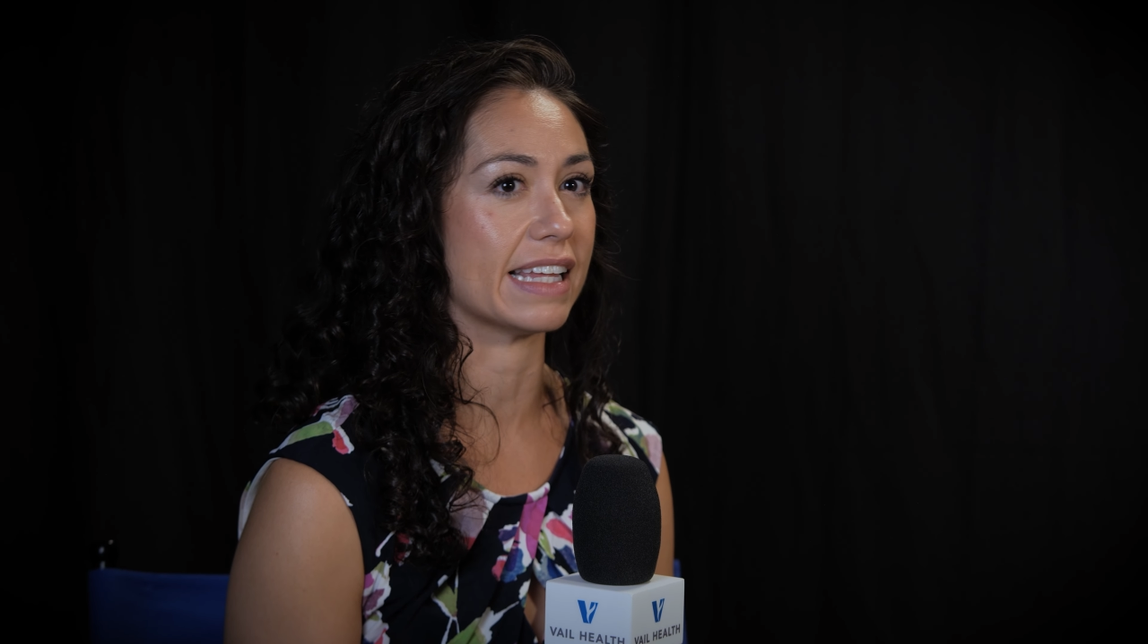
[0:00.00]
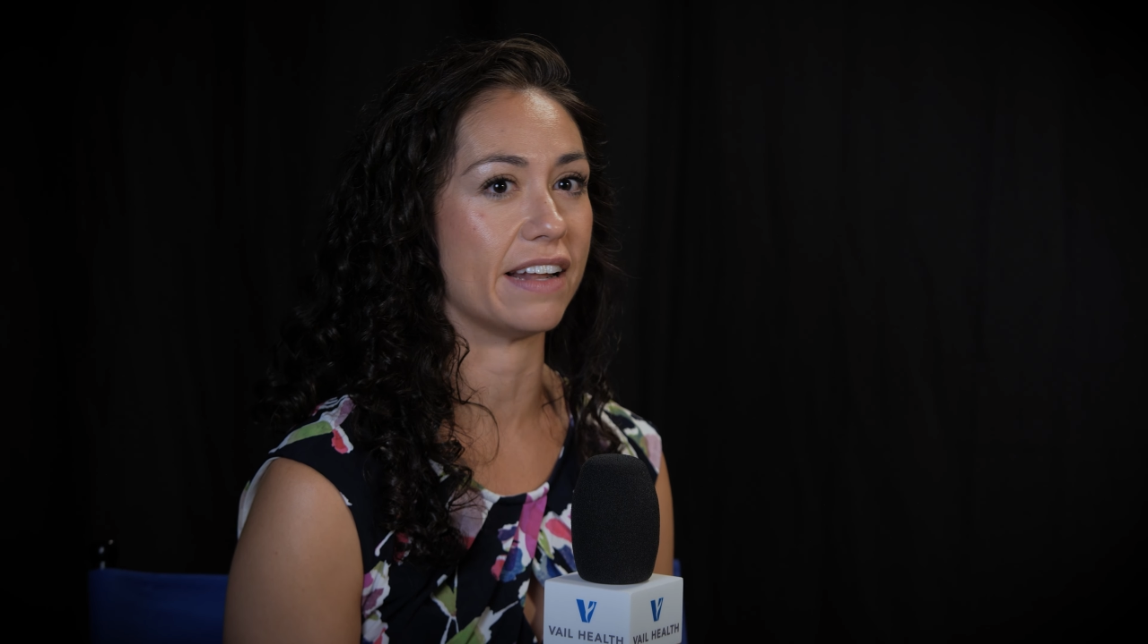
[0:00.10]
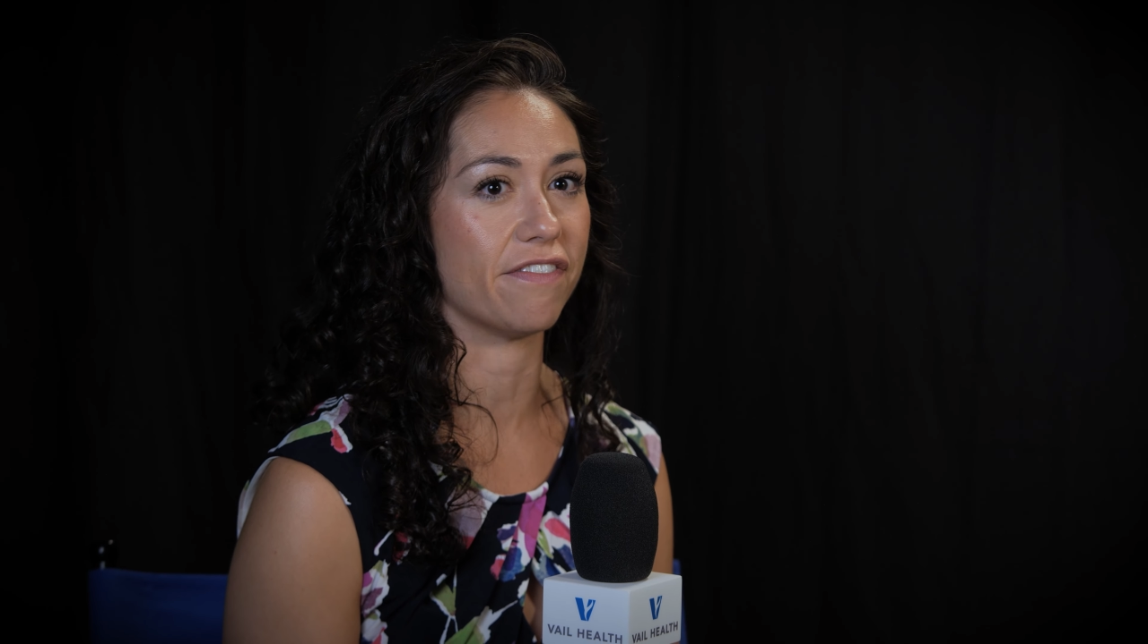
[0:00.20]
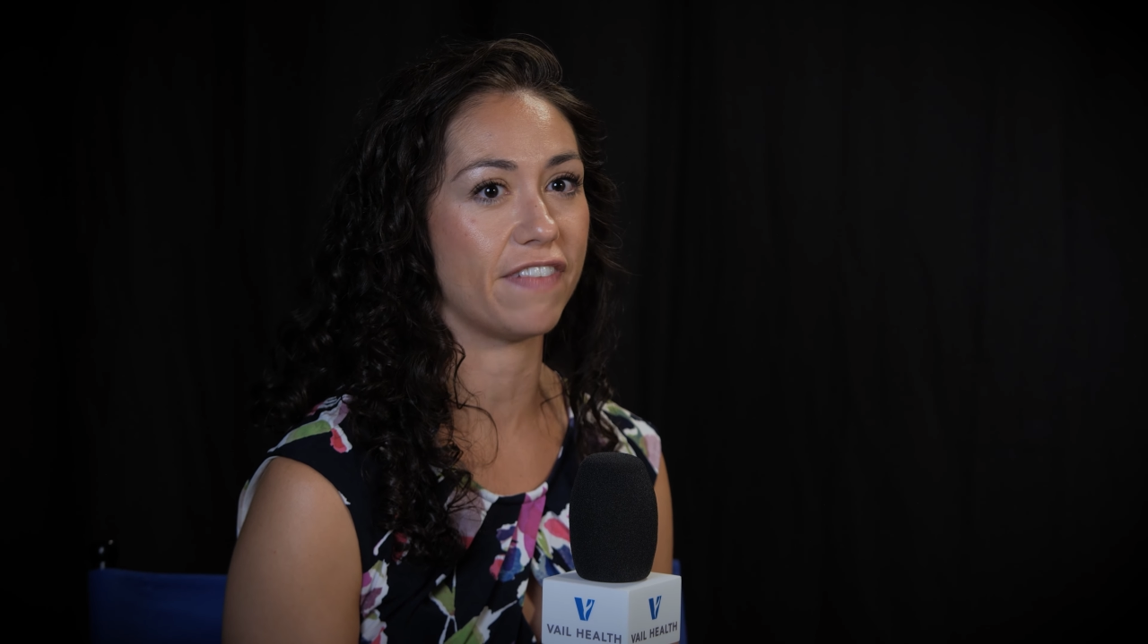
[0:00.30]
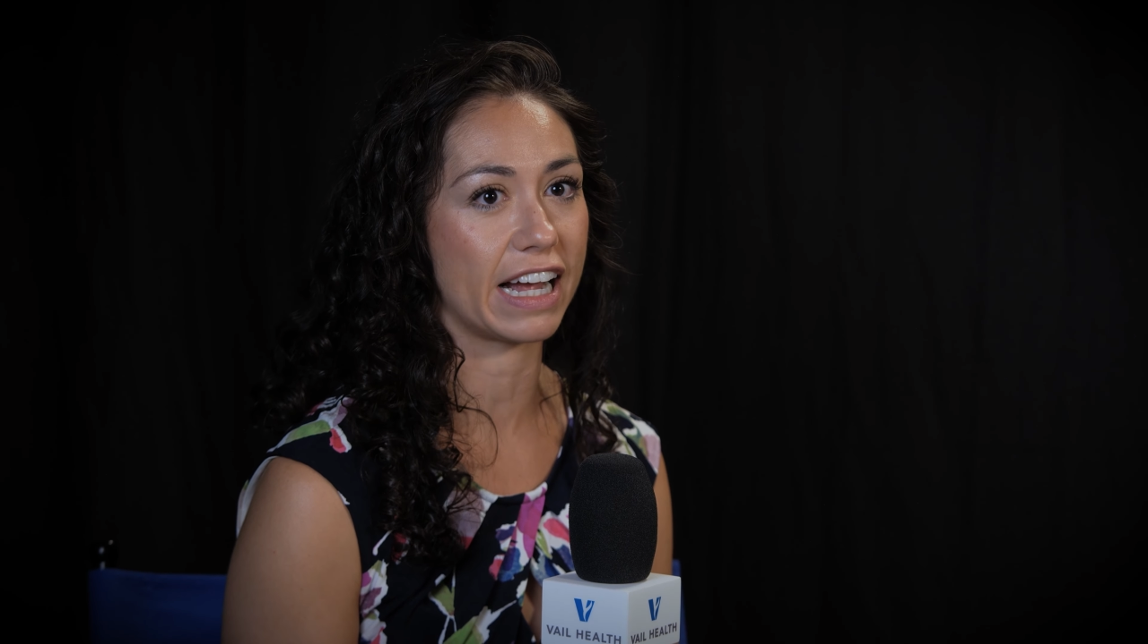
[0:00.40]

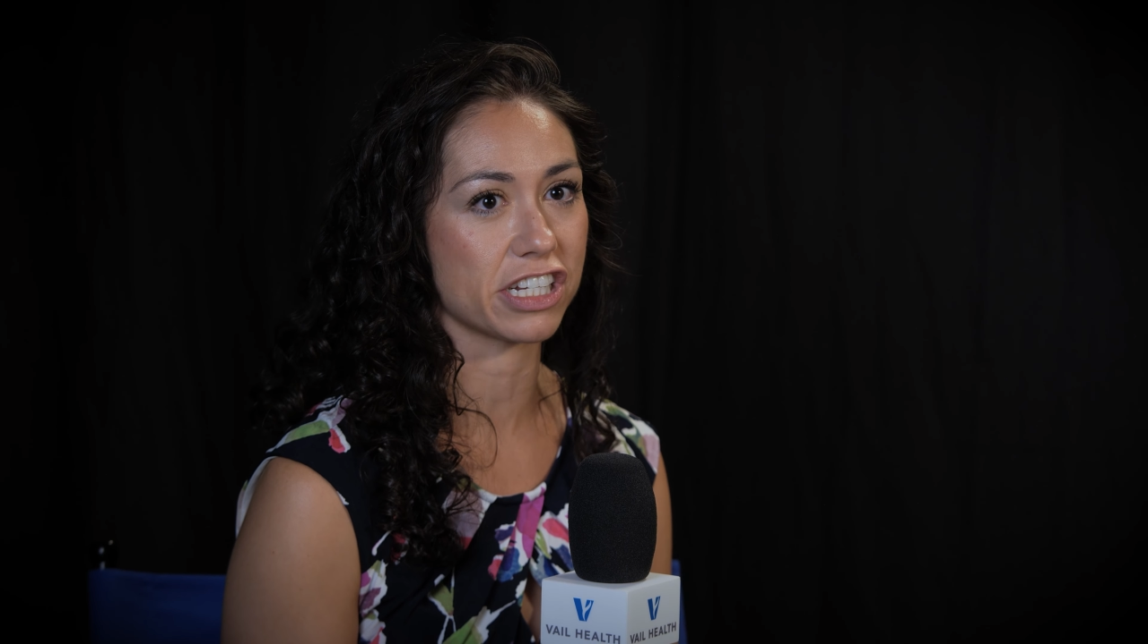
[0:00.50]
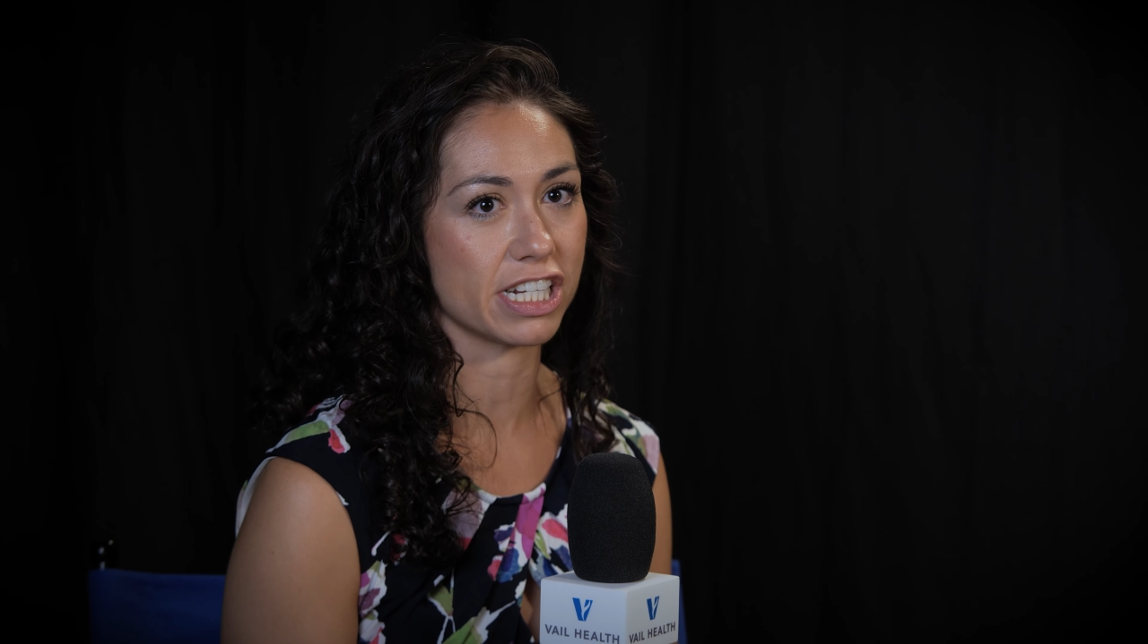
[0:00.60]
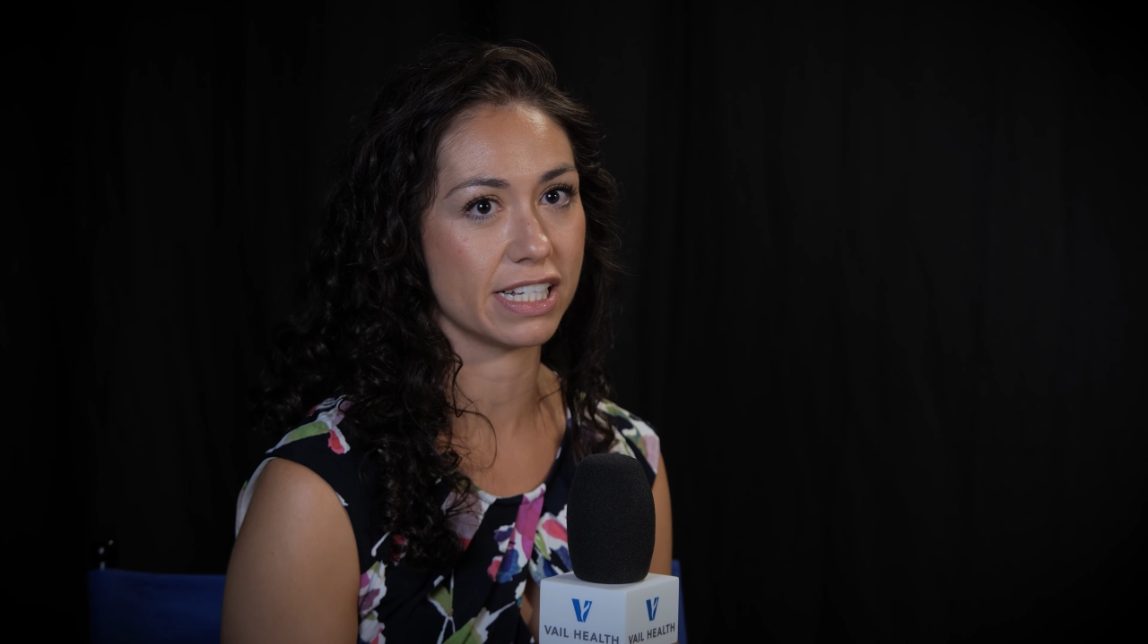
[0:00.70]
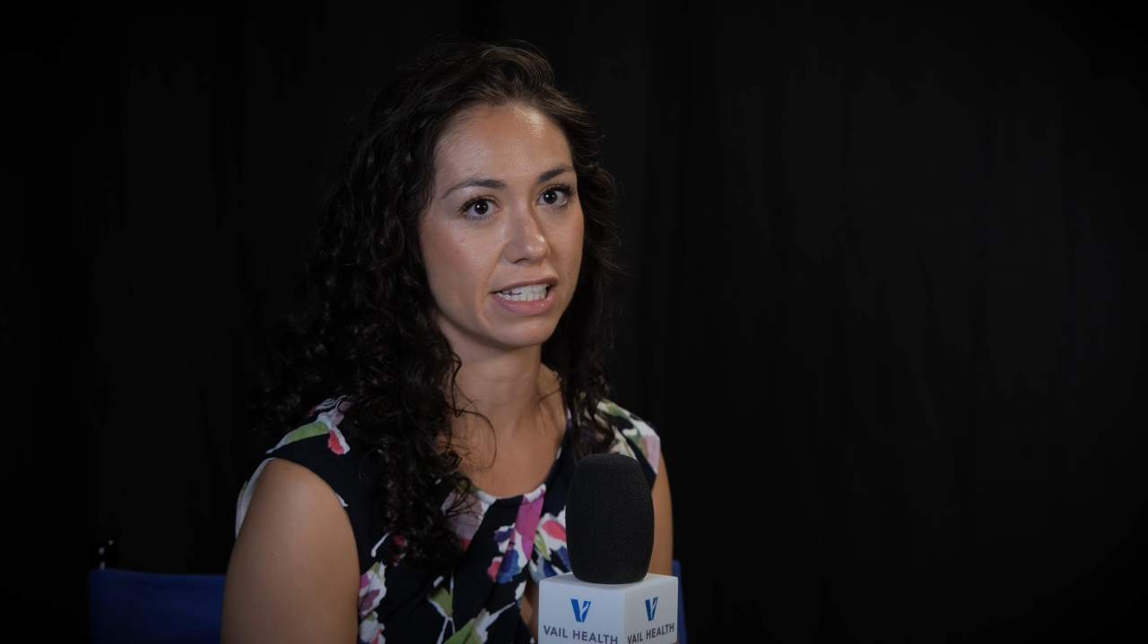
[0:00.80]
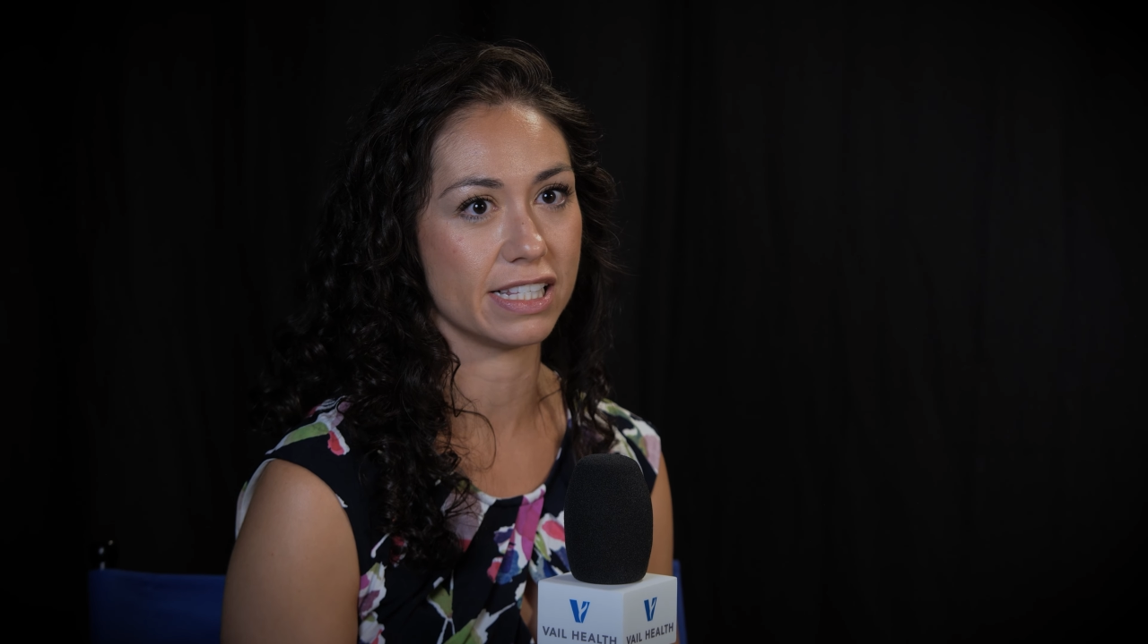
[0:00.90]

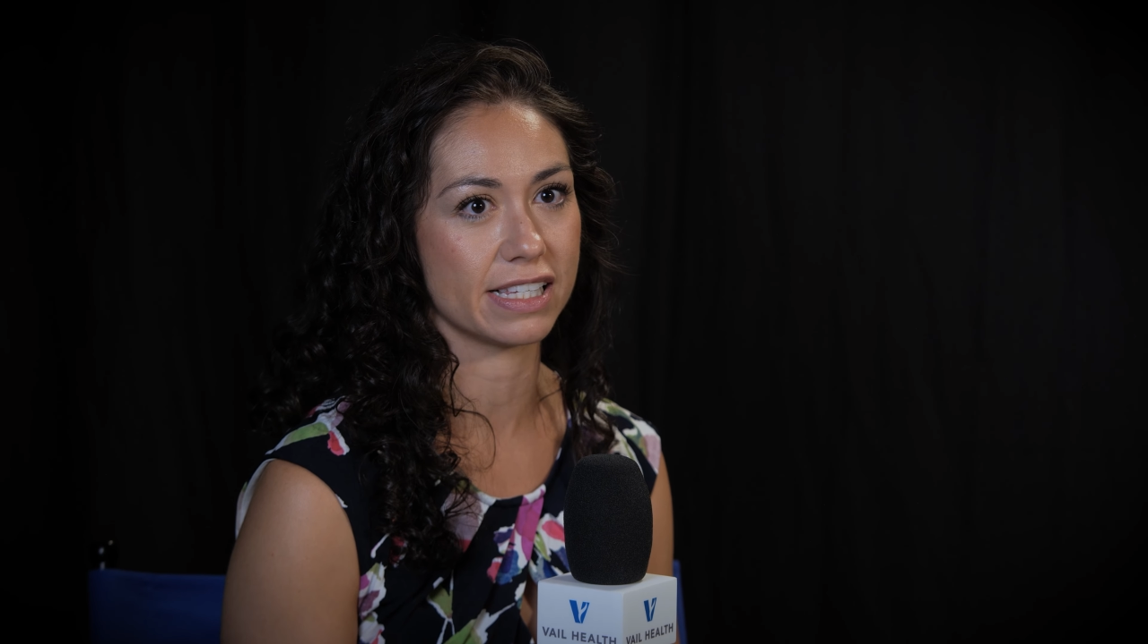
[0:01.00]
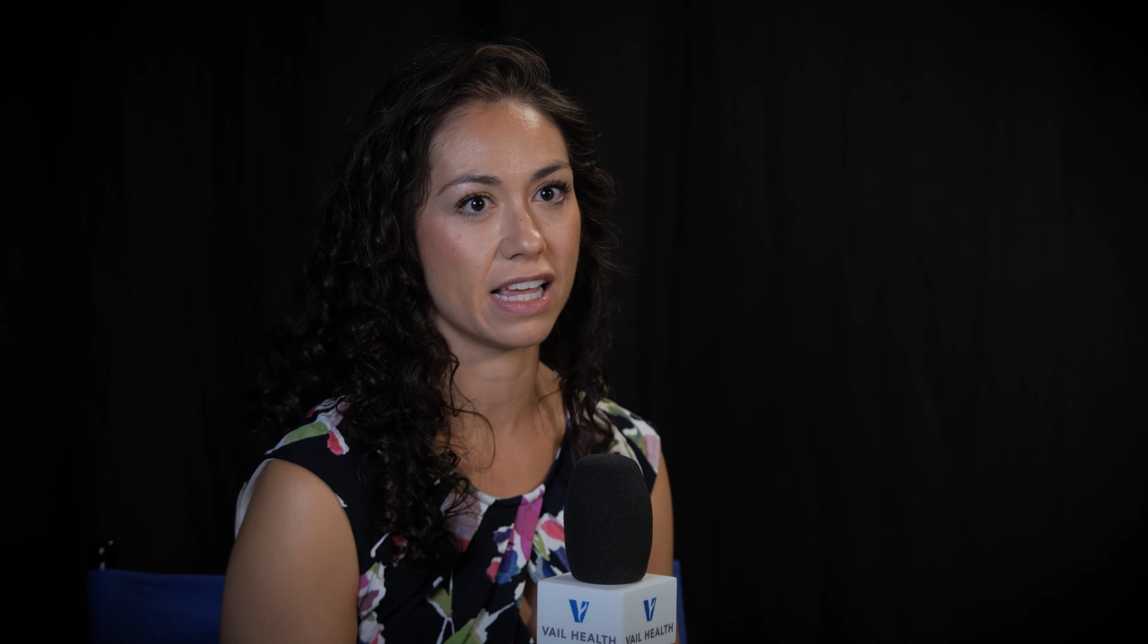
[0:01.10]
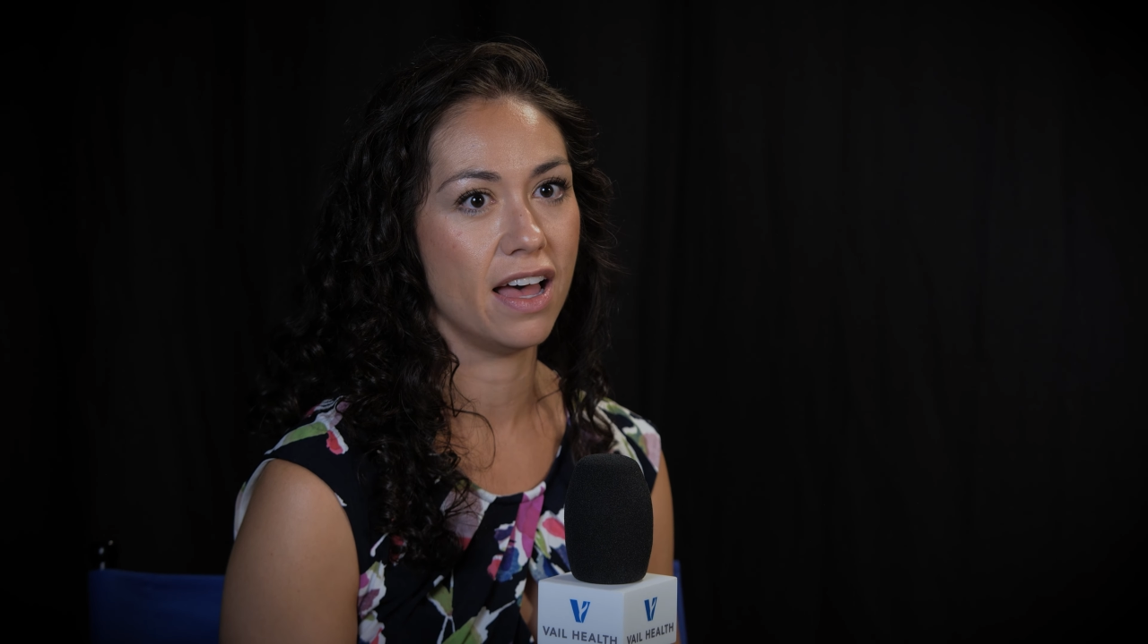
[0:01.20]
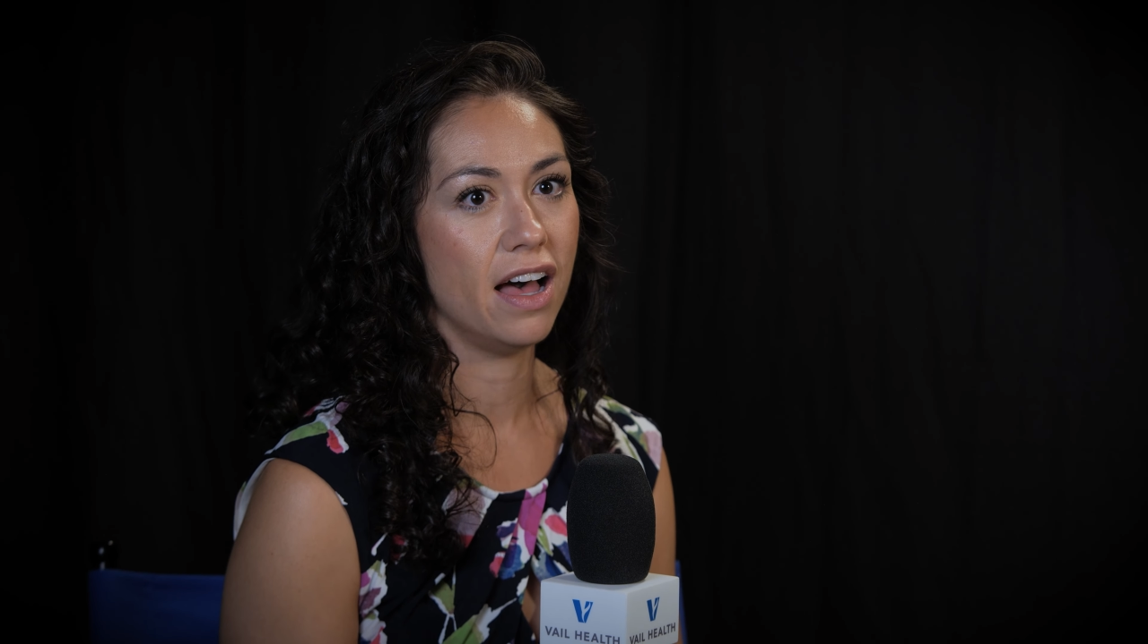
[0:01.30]
infections,